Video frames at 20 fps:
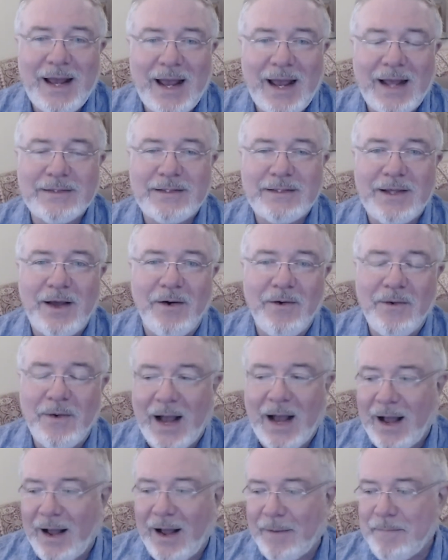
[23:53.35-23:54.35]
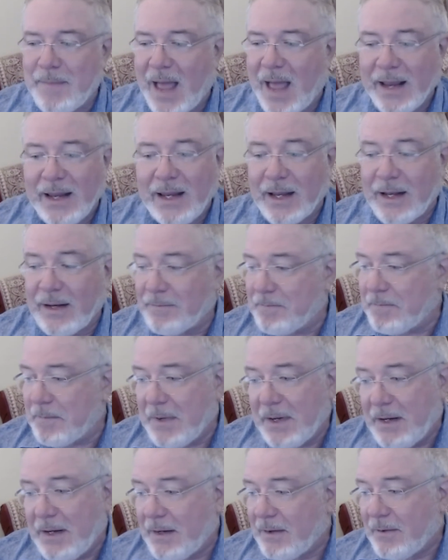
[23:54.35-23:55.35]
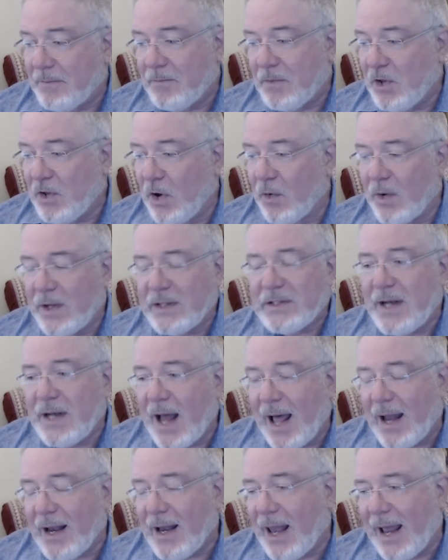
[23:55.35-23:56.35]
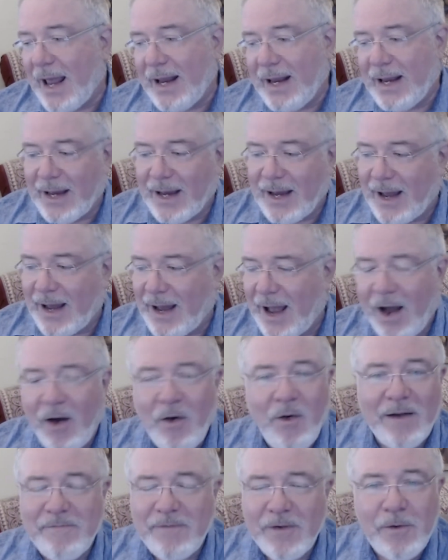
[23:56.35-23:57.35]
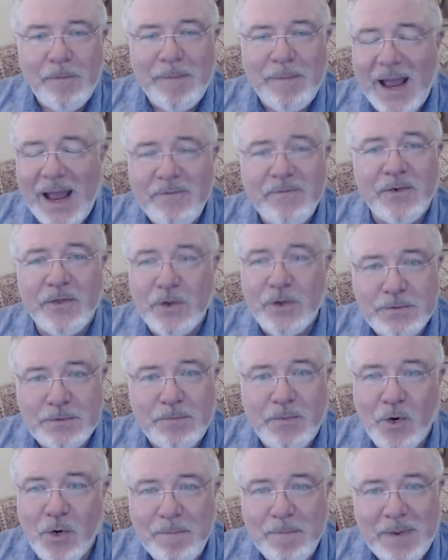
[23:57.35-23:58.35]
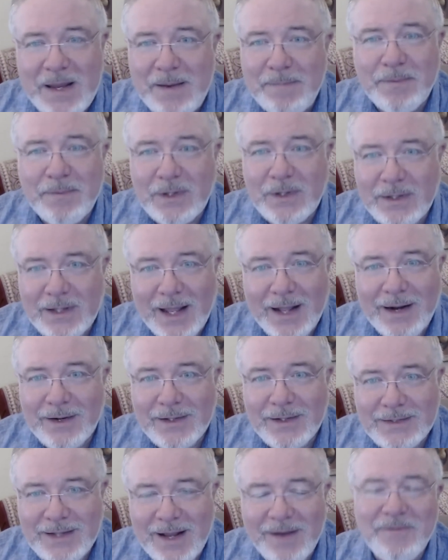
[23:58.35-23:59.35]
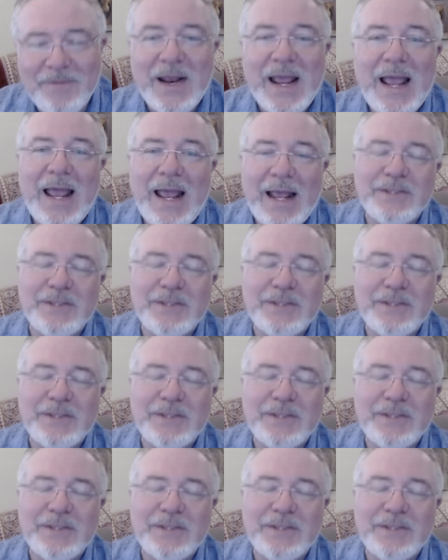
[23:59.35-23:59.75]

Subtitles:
And so I can, it's not like, oh, I feel bad for those poor people that are suffering.